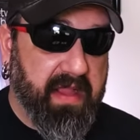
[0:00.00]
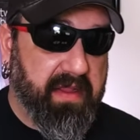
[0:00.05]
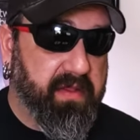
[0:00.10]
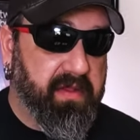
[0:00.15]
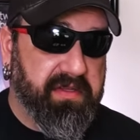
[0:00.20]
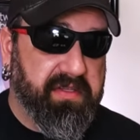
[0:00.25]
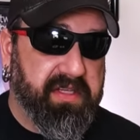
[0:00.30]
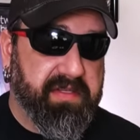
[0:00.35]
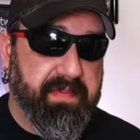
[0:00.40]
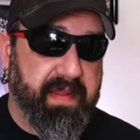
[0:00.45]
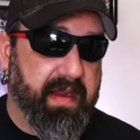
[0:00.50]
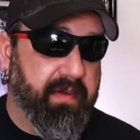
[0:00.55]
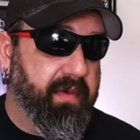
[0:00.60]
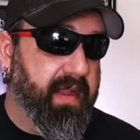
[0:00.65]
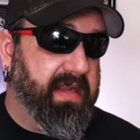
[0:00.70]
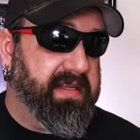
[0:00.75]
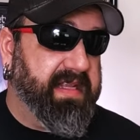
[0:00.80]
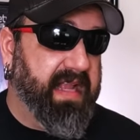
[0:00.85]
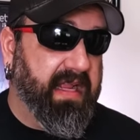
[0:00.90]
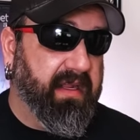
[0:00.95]
That could just be a
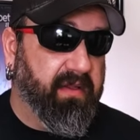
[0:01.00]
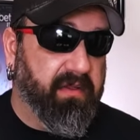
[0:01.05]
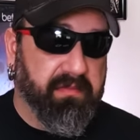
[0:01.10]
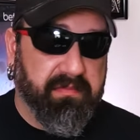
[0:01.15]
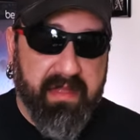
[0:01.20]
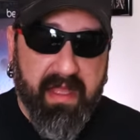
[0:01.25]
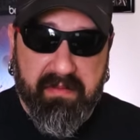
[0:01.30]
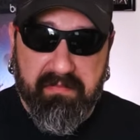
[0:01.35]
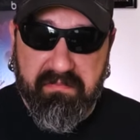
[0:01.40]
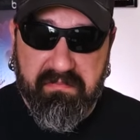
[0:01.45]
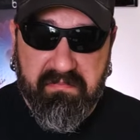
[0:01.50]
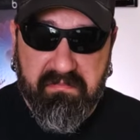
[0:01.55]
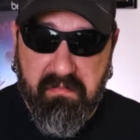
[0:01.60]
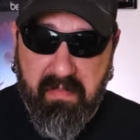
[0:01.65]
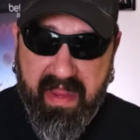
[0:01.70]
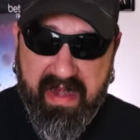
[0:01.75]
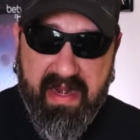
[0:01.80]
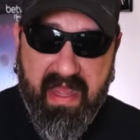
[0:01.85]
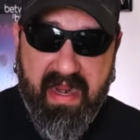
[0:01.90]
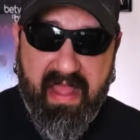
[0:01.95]
rectangle. That
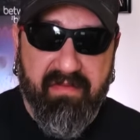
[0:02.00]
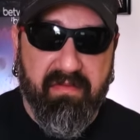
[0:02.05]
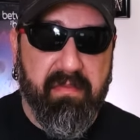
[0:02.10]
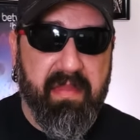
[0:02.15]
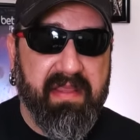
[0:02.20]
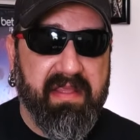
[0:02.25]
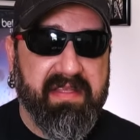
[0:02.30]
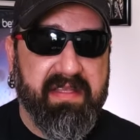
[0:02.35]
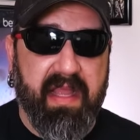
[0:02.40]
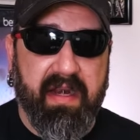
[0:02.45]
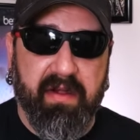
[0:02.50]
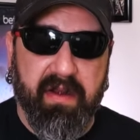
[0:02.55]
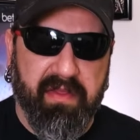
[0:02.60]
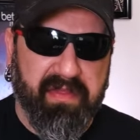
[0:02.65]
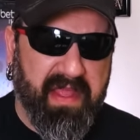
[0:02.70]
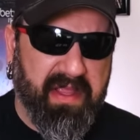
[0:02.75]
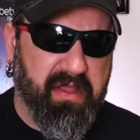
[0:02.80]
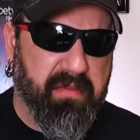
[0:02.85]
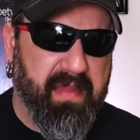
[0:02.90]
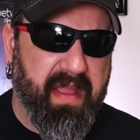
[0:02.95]
might not even be the state at all.
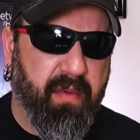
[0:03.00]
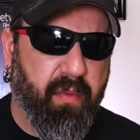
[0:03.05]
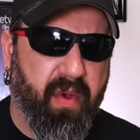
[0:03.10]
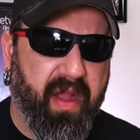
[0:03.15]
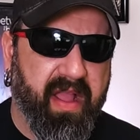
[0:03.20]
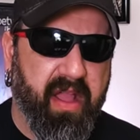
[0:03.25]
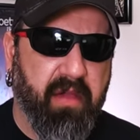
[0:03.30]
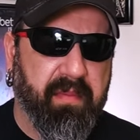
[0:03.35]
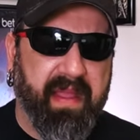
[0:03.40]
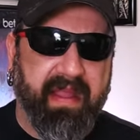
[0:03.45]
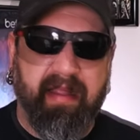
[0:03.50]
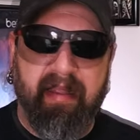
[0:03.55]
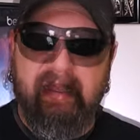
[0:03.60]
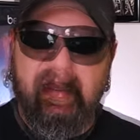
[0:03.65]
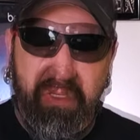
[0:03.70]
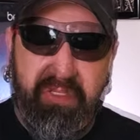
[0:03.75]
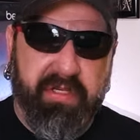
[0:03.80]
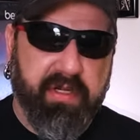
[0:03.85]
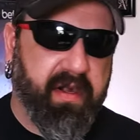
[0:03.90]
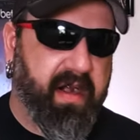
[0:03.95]
That could be a Wyoming.
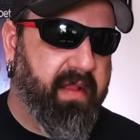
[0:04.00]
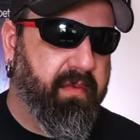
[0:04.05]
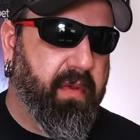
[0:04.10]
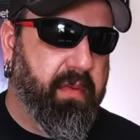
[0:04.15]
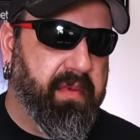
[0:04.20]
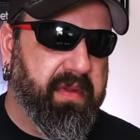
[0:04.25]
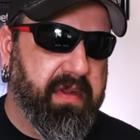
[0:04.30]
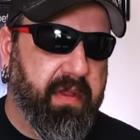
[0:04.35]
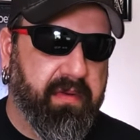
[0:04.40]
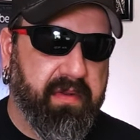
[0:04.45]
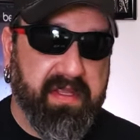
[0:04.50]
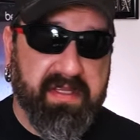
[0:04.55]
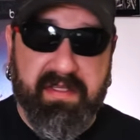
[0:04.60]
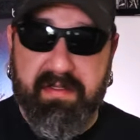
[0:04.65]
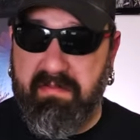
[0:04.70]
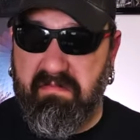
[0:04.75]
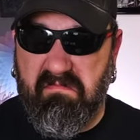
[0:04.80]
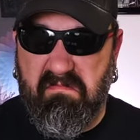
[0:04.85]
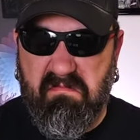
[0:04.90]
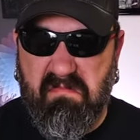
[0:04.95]
Not sure anyone would
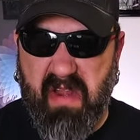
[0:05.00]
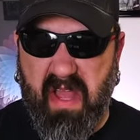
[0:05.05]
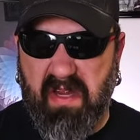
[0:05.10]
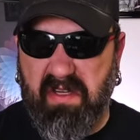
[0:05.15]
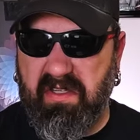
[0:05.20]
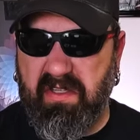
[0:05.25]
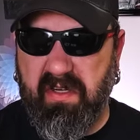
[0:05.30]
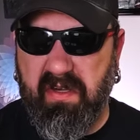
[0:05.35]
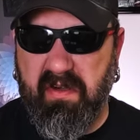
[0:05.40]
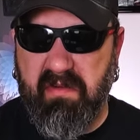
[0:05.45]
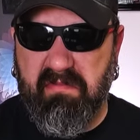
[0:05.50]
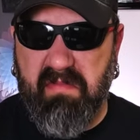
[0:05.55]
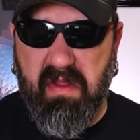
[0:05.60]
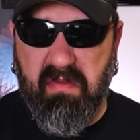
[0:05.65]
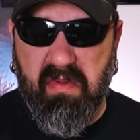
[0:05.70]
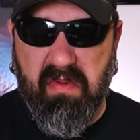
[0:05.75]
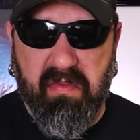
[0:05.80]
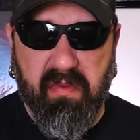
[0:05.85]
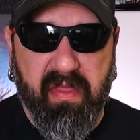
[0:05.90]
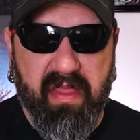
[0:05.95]
notice. Not sure it
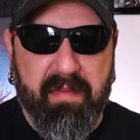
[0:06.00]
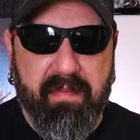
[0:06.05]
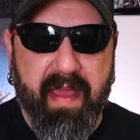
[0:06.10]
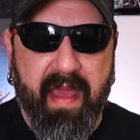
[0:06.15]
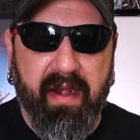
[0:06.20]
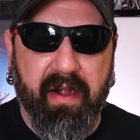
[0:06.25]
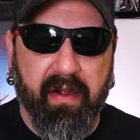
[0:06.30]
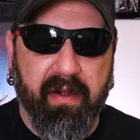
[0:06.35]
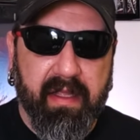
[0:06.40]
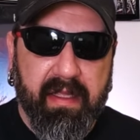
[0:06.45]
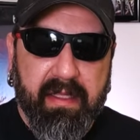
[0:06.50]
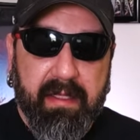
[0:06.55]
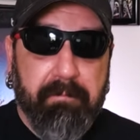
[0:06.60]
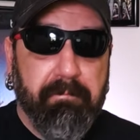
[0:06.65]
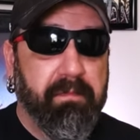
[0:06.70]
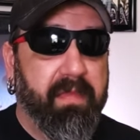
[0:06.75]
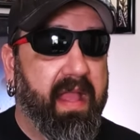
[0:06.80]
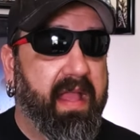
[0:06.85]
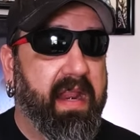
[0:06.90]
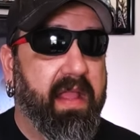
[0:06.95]
would really matter.
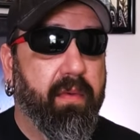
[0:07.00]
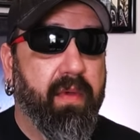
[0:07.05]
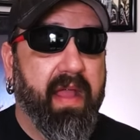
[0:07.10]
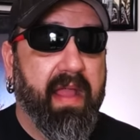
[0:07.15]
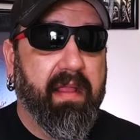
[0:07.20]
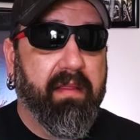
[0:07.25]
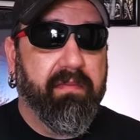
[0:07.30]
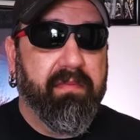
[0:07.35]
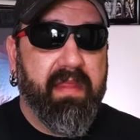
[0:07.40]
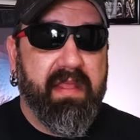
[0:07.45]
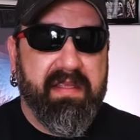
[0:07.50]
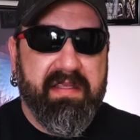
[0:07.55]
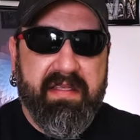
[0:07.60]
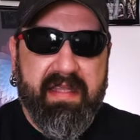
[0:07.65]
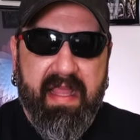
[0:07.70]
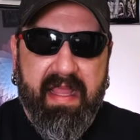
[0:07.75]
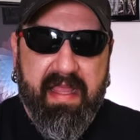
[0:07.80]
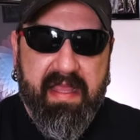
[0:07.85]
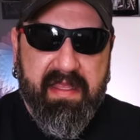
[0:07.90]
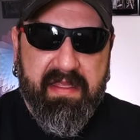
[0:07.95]
Anyway,
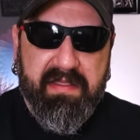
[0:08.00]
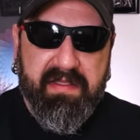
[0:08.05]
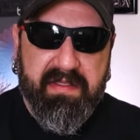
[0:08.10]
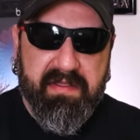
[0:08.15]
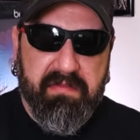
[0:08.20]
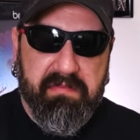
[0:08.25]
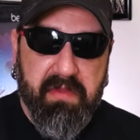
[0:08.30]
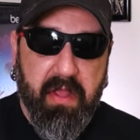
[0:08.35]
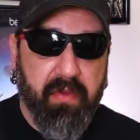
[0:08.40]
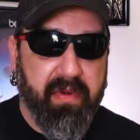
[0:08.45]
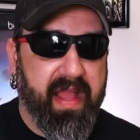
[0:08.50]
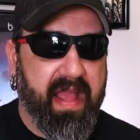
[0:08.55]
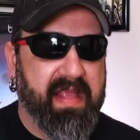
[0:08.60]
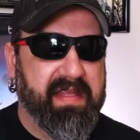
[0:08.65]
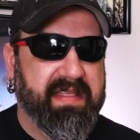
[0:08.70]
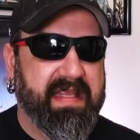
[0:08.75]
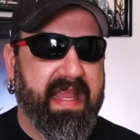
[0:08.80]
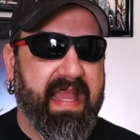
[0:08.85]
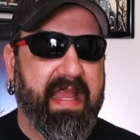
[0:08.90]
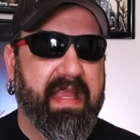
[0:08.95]
this is known
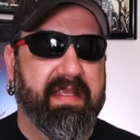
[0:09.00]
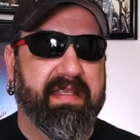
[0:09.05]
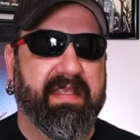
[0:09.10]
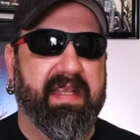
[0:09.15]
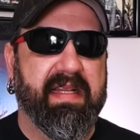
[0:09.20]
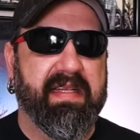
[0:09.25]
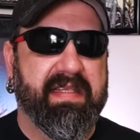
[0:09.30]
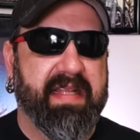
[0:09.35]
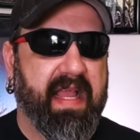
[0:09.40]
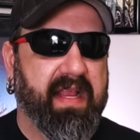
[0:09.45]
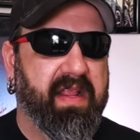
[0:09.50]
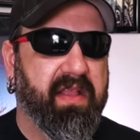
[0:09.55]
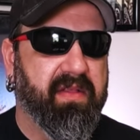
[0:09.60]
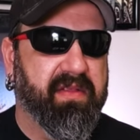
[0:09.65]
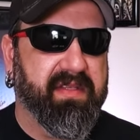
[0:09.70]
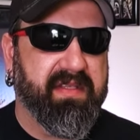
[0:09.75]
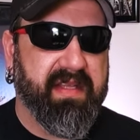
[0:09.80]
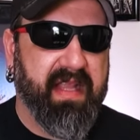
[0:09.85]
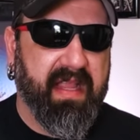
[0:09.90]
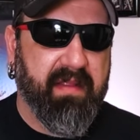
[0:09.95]
as the
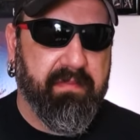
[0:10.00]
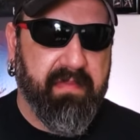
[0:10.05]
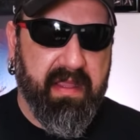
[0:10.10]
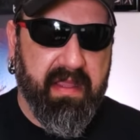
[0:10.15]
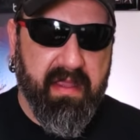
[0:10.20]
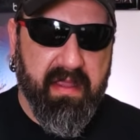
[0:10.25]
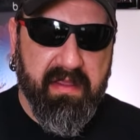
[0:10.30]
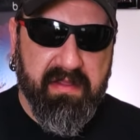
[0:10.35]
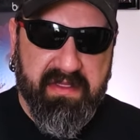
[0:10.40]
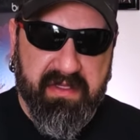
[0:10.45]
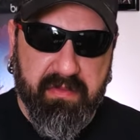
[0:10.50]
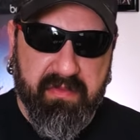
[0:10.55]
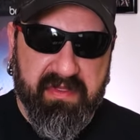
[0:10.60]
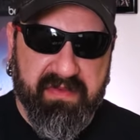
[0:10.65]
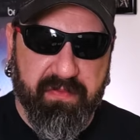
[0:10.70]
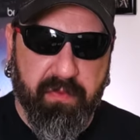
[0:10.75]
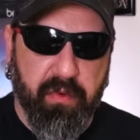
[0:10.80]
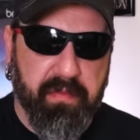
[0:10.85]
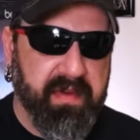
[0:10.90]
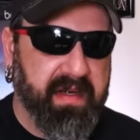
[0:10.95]
Centennial State because it was
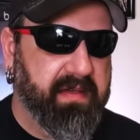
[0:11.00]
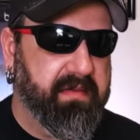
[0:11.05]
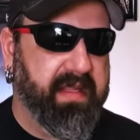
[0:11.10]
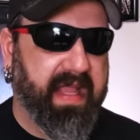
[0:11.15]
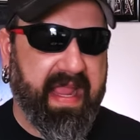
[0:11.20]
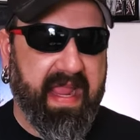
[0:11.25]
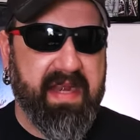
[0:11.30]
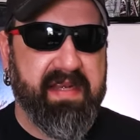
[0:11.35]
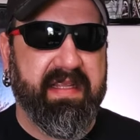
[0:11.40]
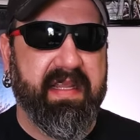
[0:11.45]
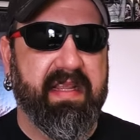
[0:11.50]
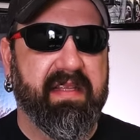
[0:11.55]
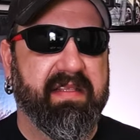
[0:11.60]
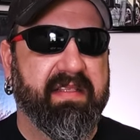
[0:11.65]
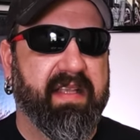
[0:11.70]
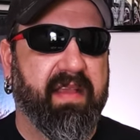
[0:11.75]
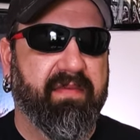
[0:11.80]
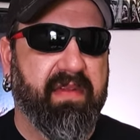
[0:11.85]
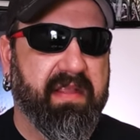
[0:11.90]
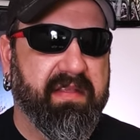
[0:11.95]
formed in
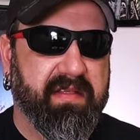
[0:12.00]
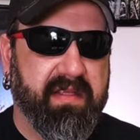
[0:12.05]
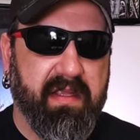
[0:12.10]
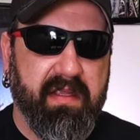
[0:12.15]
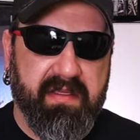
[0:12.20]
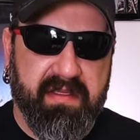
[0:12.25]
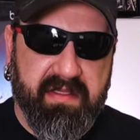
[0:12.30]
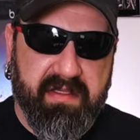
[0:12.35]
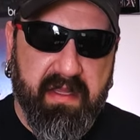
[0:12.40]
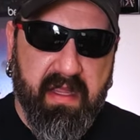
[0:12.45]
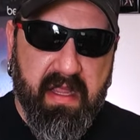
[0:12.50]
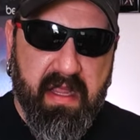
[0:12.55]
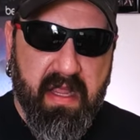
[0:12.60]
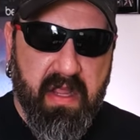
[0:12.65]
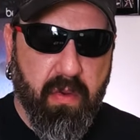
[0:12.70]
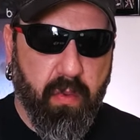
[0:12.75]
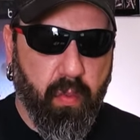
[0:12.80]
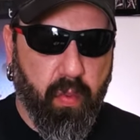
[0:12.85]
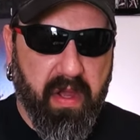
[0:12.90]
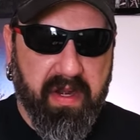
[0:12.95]
1876,
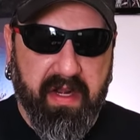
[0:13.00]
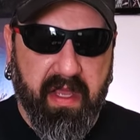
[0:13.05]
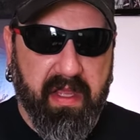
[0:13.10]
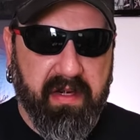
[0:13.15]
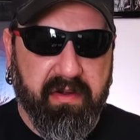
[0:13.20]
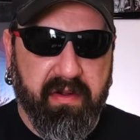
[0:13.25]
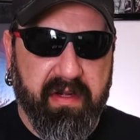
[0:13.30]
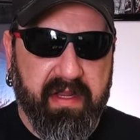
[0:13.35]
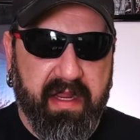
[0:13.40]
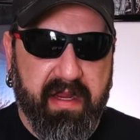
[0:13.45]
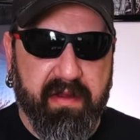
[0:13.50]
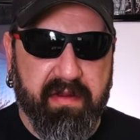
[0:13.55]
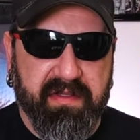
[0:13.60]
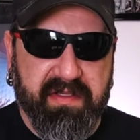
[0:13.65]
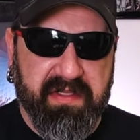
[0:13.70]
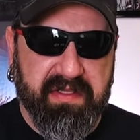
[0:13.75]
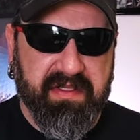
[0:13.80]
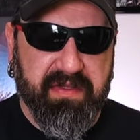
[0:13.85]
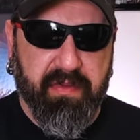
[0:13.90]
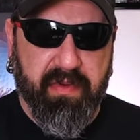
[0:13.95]
100
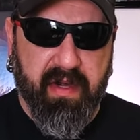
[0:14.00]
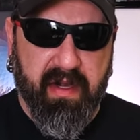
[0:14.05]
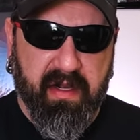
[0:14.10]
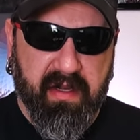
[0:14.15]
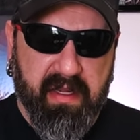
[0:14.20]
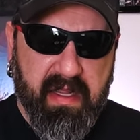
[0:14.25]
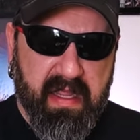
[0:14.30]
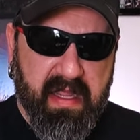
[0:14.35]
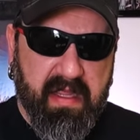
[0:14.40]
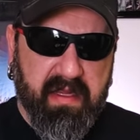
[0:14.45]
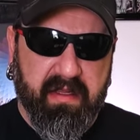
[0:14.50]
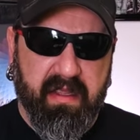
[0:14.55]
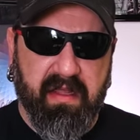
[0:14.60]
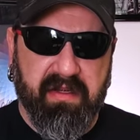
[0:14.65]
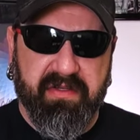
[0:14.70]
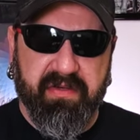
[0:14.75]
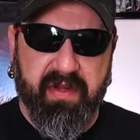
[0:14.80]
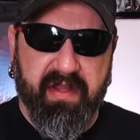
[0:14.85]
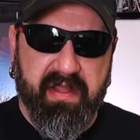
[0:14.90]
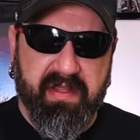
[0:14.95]
years into our
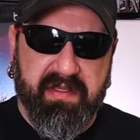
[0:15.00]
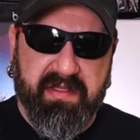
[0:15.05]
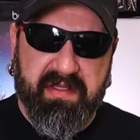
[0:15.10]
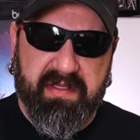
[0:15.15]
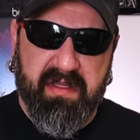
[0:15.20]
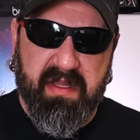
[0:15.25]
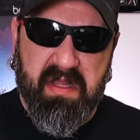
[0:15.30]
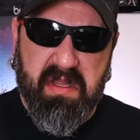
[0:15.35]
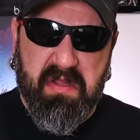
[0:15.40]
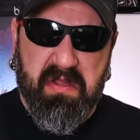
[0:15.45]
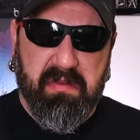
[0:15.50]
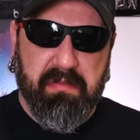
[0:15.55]
country's